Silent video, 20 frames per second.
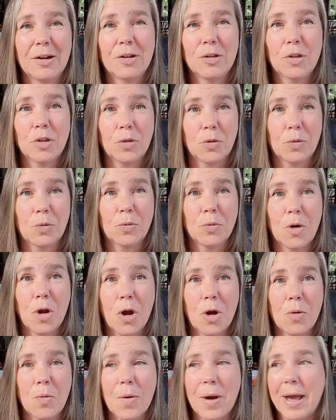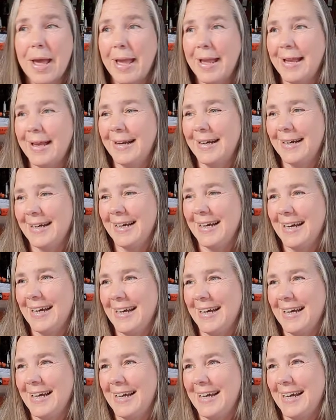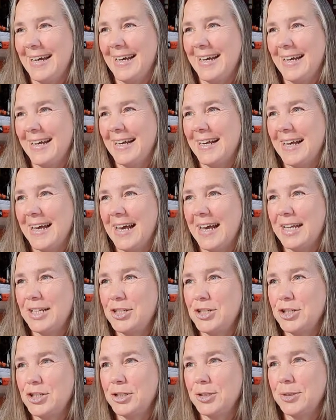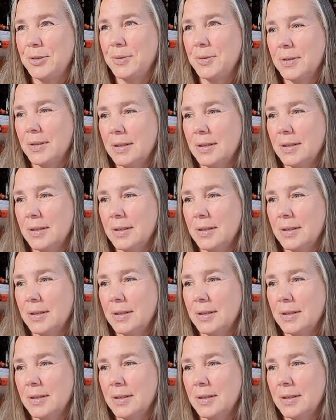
the wrong way. Undo.